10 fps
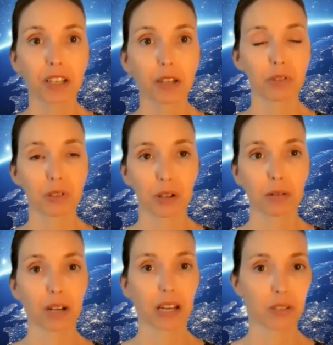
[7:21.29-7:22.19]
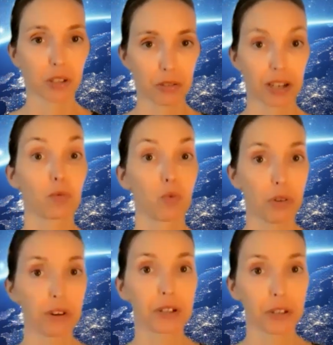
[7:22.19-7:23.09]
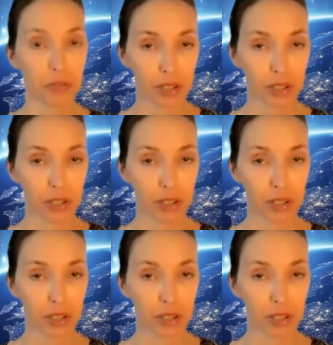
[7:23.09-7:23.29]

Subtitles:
He was known as a great warrior